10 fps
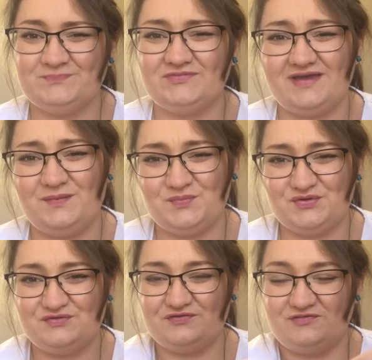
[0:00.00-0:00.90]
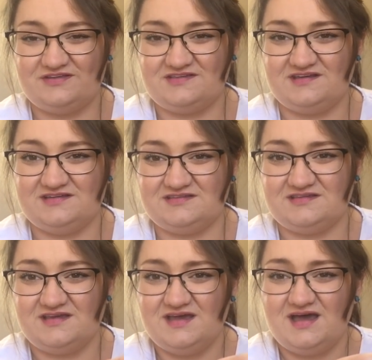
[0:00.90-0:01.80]
Look how beautiful this is.
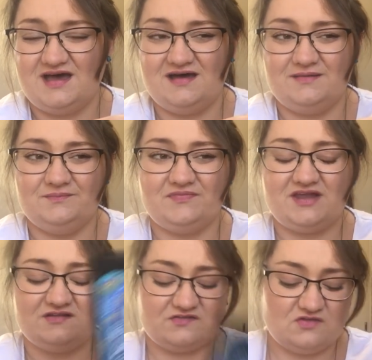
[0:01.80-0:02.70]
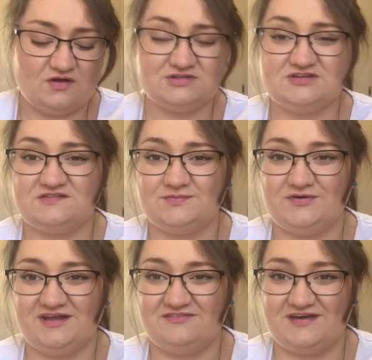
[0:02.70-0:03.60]
And it's not just a
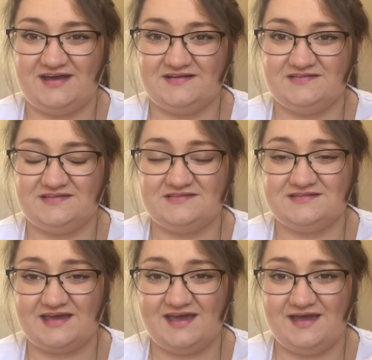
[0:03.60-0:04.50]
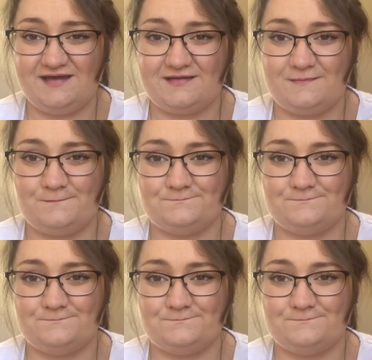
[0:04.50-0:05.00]
pretty face. This deck,